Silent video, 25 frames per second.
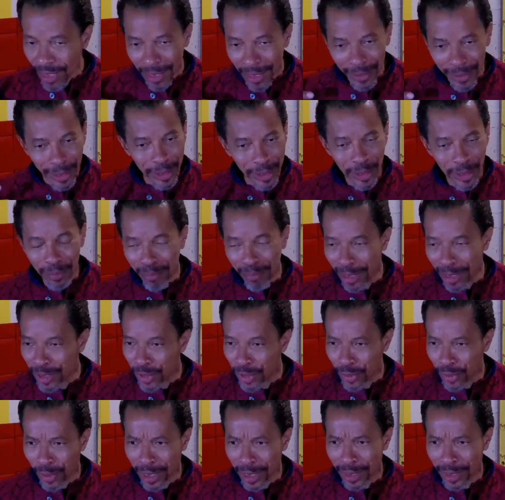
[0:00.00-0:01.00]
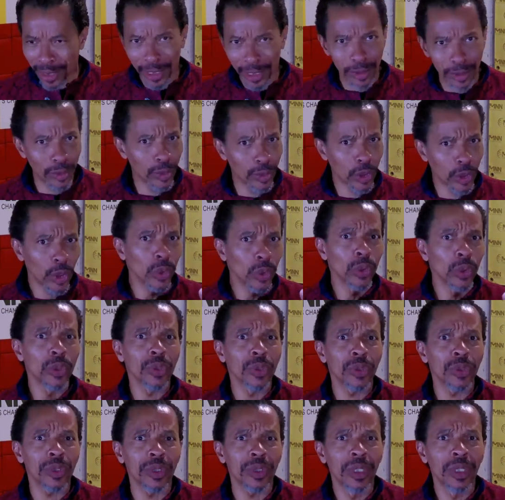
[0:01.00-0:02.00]
that's a mixed drink like those
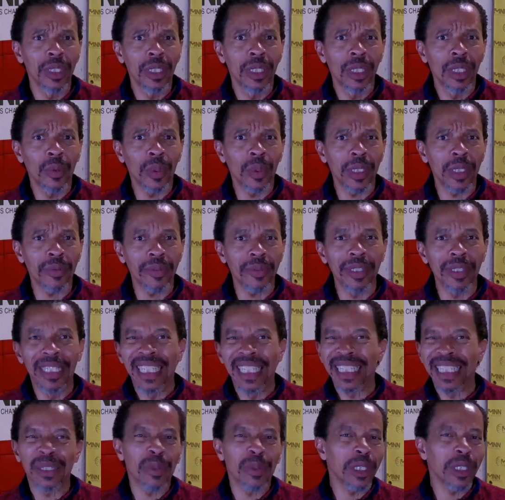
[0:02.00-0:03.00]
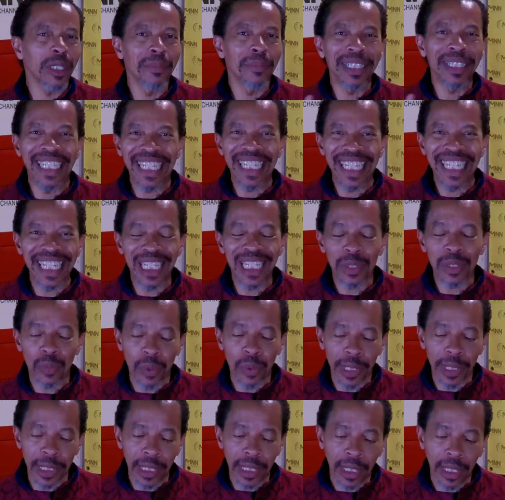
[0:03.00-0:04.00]
coolers or whatever that will come
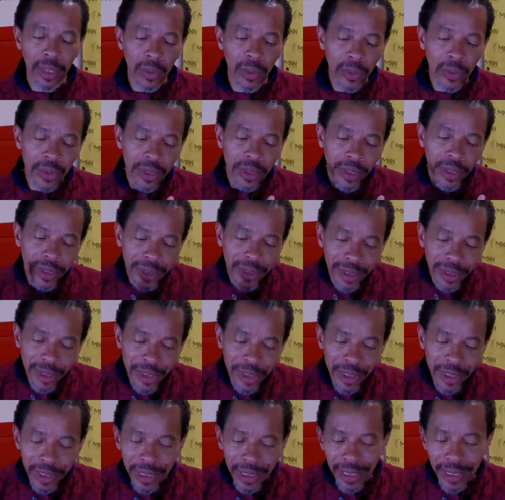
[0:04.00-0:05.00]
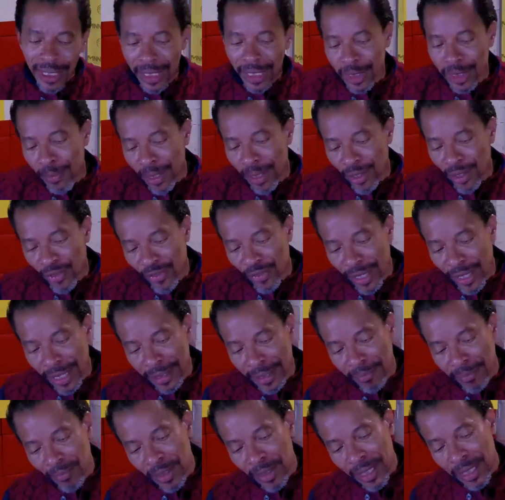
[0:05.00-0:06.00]
anywhere close to touching that. As a matter of
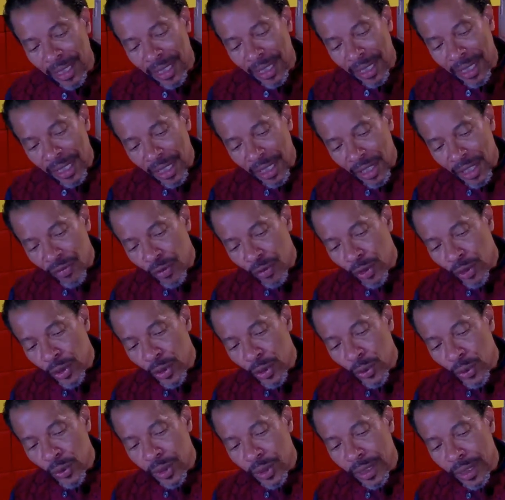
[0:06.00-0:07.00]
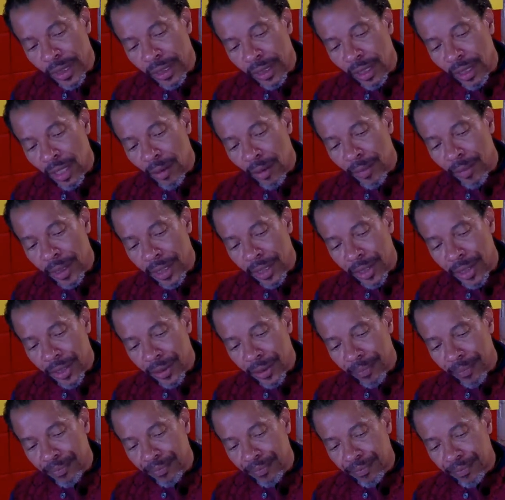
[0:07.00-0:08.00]
fact, if you use that combination,
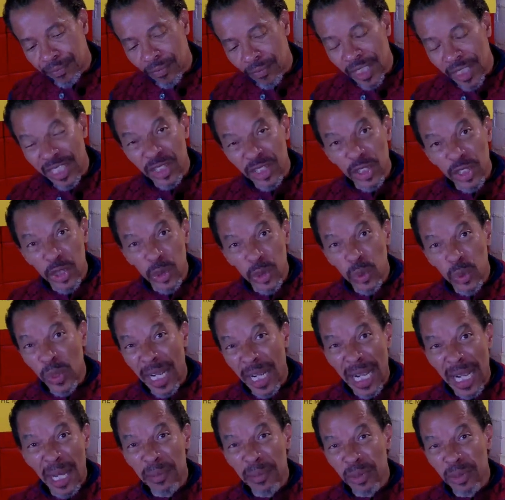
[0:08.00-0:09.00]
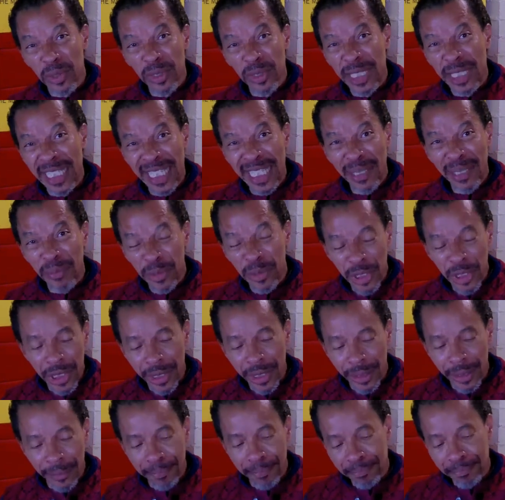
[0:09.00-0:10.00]
that's the New Amsterdam
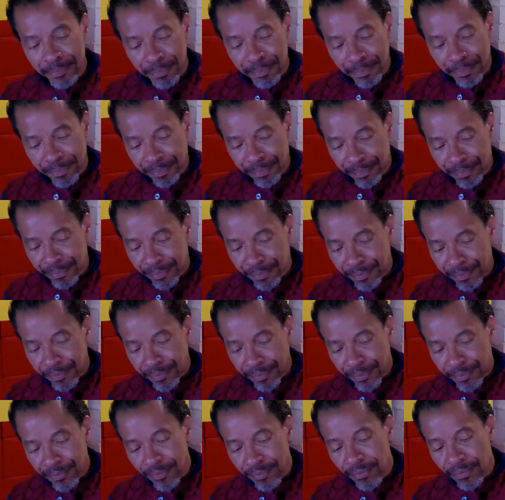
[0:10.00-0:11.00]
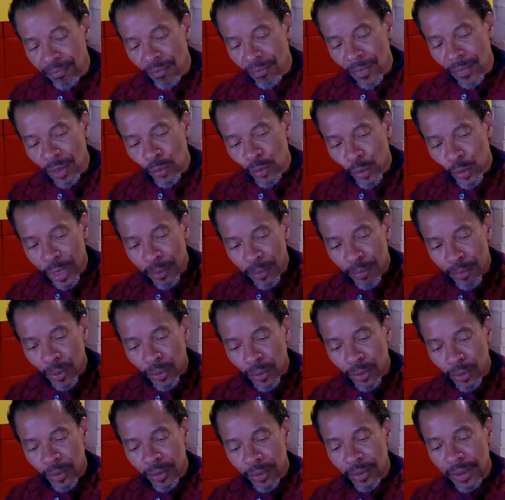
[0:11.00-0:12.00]
gin, Red
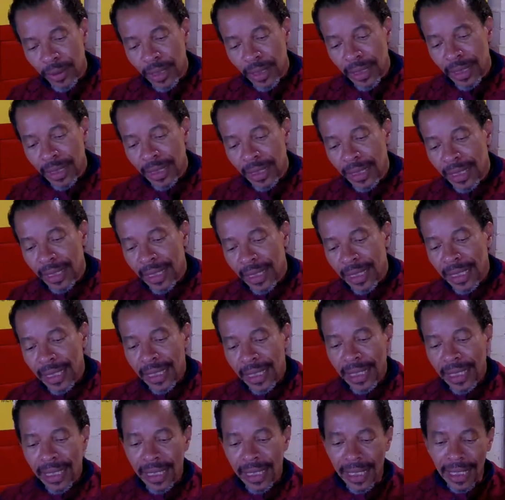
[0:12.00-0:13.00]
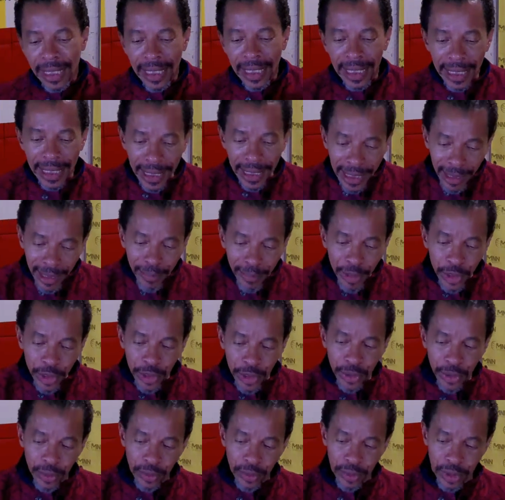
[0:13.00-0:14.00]
Bull, lemon
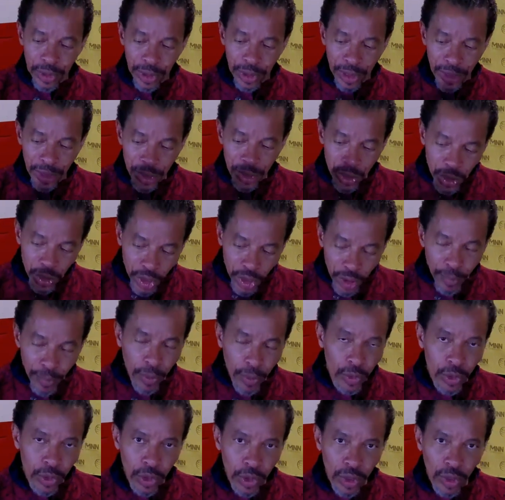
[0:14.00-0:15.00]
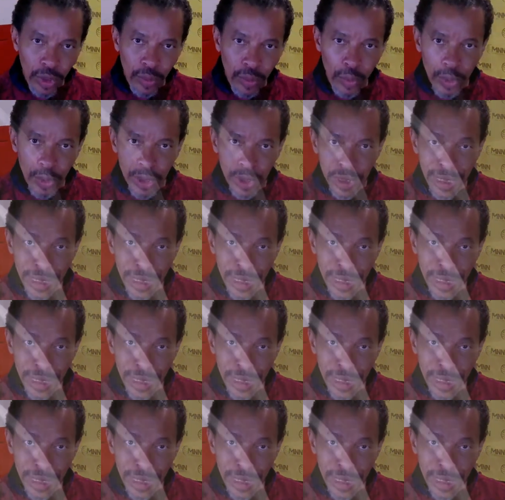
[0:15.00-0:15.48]
juice, simple syrup, which as